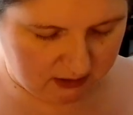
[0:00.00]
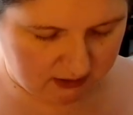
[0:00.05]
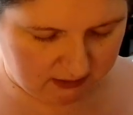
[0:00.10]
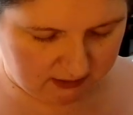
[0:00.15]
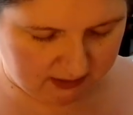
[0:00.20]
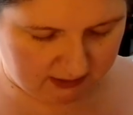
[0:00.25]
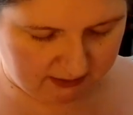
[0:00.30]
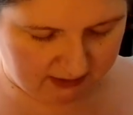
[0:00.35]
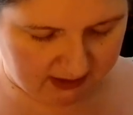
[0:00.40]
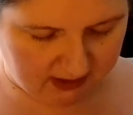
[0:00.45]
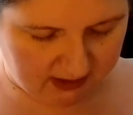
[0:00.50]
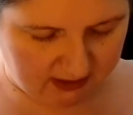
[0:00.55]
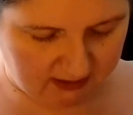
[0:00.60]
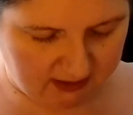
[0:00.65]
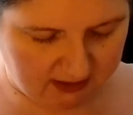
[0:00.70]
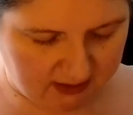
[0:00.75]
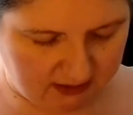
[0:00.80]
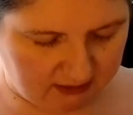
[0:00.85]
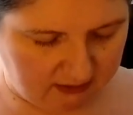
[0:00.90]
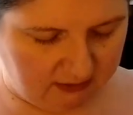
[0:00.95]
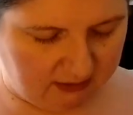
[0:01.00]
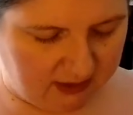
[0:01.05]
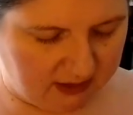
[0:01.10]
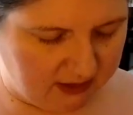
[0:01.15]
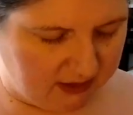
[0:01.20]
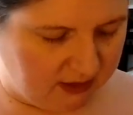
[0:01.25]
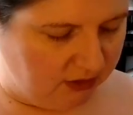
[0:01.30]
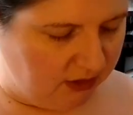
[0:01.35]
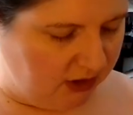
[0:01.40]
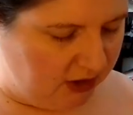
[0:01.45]
There we go. Oh, that's
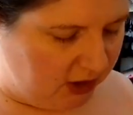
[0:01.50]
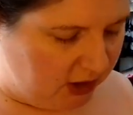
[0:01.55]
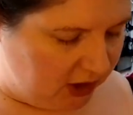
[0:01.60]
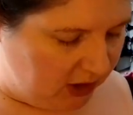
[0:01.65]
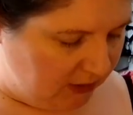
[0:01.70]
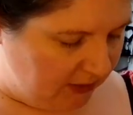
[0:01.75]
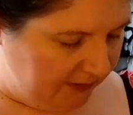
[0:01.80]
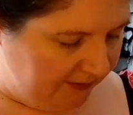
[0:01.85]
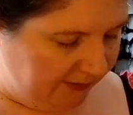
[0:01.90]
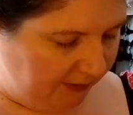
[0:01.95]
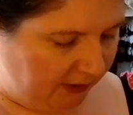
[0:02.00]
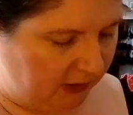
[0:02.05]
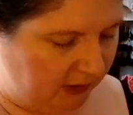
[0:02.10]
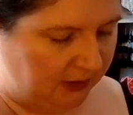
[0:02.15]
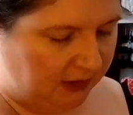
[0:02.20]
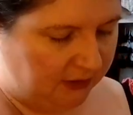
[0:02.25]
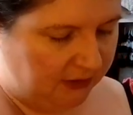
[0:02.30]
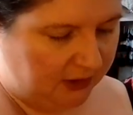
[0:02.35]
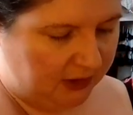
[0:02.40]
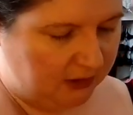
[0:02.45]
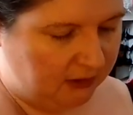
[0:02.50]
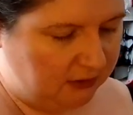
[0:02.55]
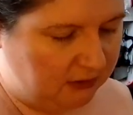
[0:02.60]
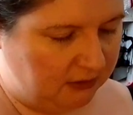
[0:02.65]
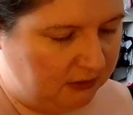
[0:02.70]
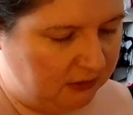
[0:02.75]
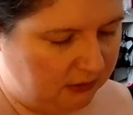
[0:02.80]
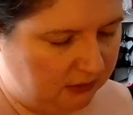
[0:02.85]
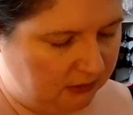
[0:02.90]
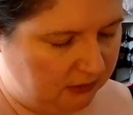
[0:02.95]
not going to show up very well,
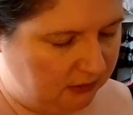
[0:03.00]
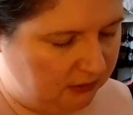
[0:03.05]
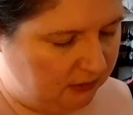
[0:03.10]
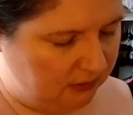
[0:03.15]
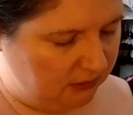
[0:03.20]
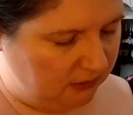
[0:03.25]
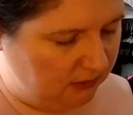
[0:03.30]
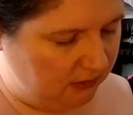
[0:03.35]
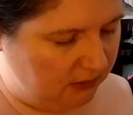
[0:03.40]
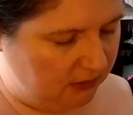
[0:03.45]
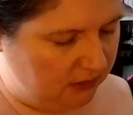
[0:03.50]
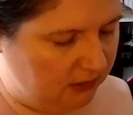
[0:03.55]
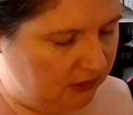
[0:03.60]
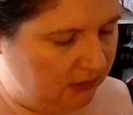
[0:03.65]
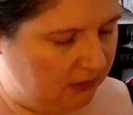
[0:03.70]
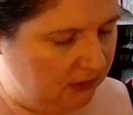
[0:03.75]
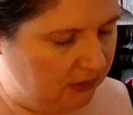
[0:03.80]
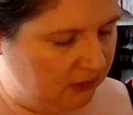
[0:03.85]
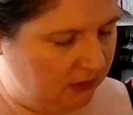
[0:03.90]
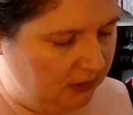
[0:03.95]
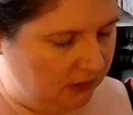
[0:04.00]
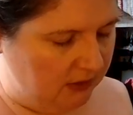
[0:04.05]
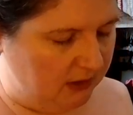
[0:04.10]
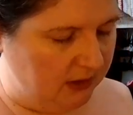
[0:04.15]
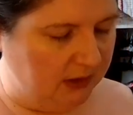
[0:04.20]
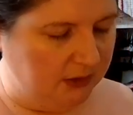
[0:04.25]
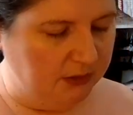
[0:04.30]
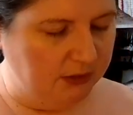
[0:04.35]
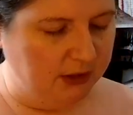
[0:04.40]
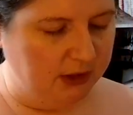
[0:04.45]
though.
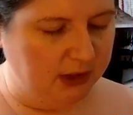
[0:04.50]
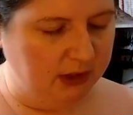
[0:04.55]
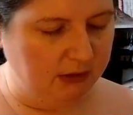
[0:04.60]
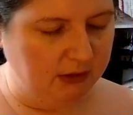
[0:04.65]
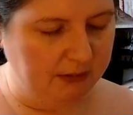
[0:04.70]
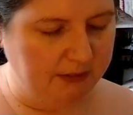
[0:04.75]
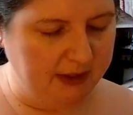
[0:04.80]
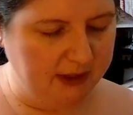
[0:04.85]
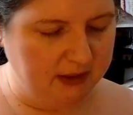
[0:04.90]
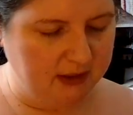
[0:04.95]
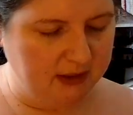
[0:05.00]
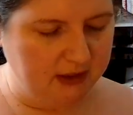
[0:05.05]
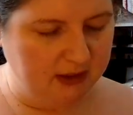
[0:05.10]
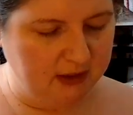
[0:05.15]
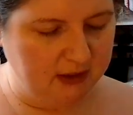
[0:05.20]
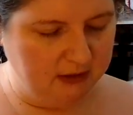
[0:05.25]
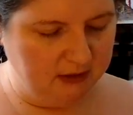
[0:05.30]
That one will show up better.